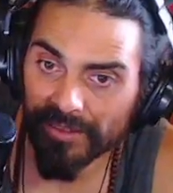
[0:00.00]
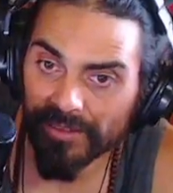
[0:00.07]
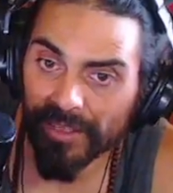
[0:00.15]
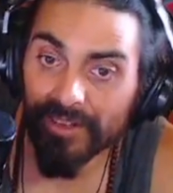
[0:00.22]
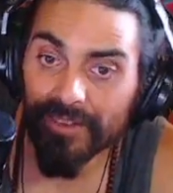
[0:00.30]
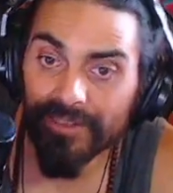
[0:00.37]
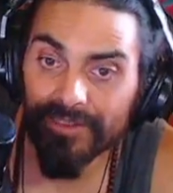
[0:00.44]

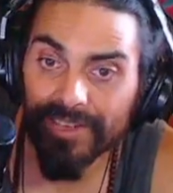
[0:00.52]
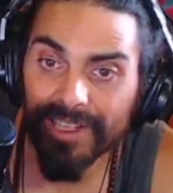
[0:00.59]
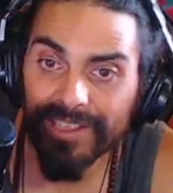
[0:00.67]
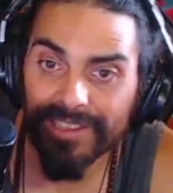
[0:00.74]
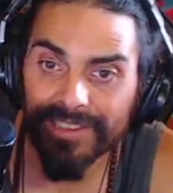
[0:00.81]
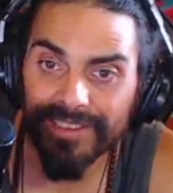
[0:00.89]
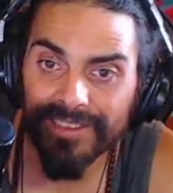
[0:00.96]
Oh,
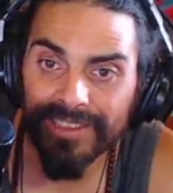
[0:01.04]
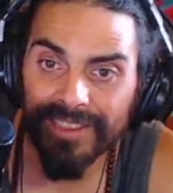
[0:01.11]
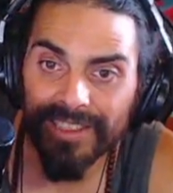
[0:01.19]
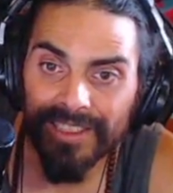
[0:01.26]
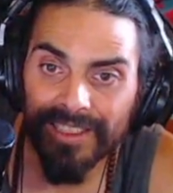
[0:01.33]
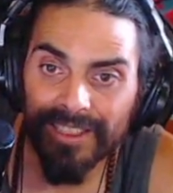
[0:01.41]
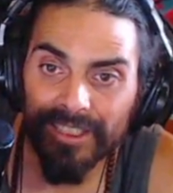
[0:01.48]
nice.
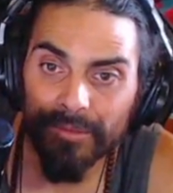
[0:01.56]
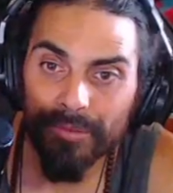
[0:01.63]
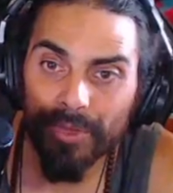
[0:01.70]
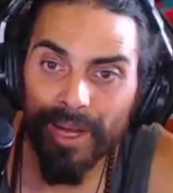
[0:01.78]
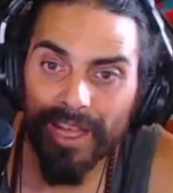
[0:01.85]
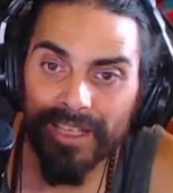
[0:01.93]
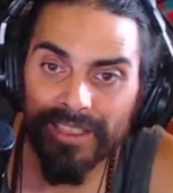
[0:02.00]

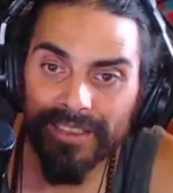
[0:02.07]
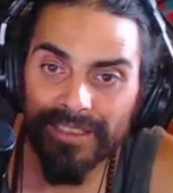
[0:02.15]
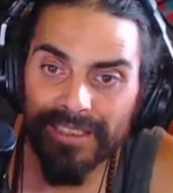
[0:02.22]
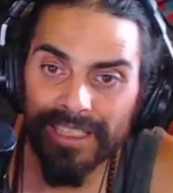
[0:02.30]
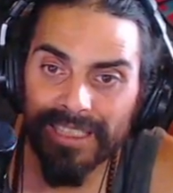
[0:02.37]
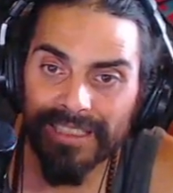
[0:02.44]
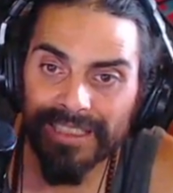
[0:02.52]
Brandon
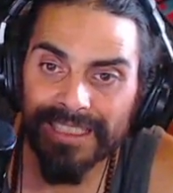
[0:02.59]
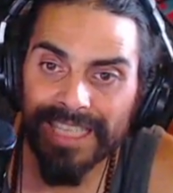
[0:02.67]
says